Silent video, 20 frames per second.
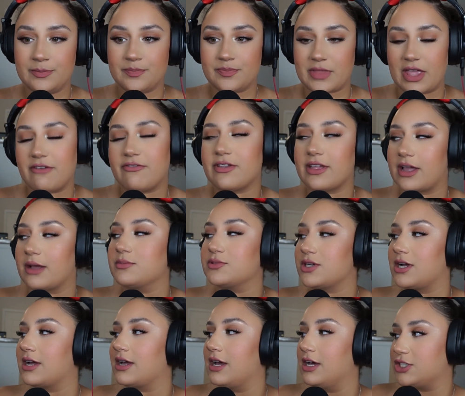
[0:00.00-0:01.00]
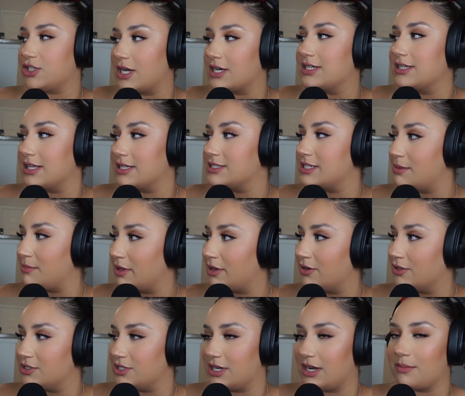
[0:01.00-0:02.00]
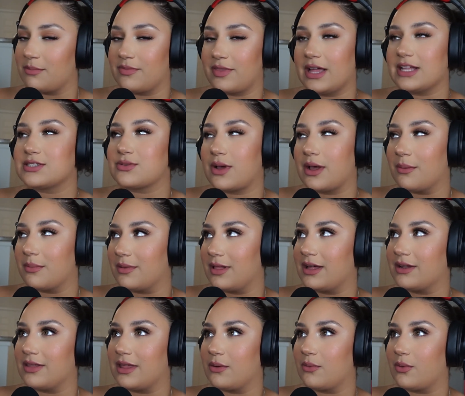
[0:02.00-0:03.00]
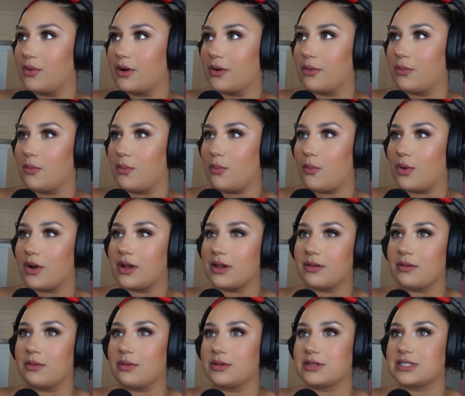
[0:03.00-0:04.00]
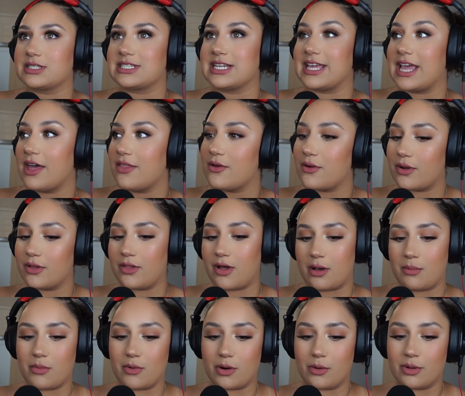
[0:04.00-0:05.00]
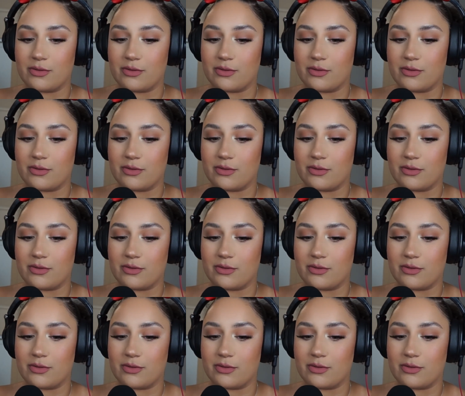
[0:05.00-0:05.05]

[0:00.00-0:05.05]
I feel like I'm attracting that same energy. And that's why I'm glad that we're together a lot more.